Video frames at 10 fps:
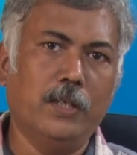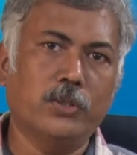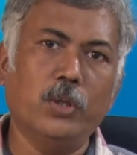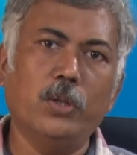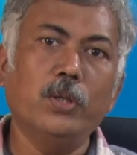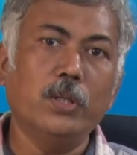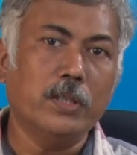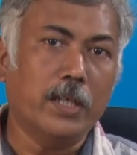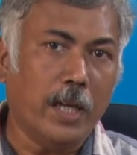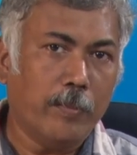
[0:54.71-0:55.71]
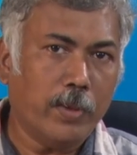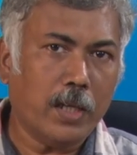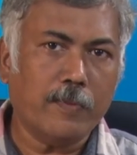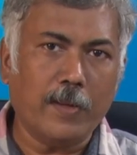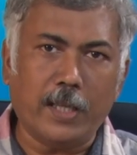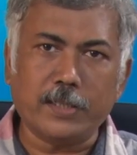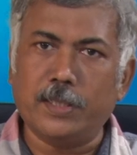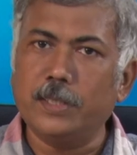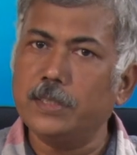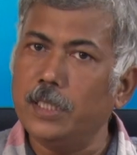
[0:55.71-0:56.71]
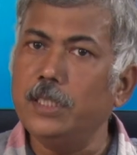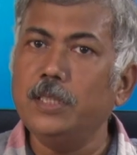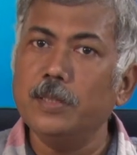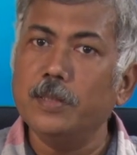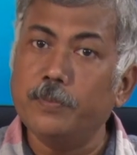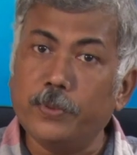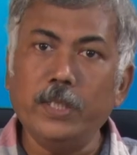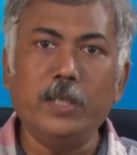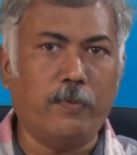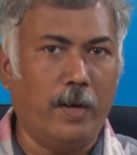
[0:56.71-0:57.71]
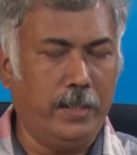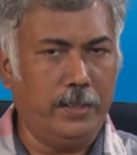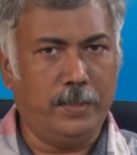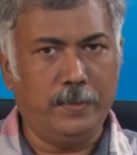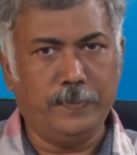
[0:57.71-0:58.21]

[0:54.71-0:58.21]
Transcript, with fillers: So, the number of clusters is predefined.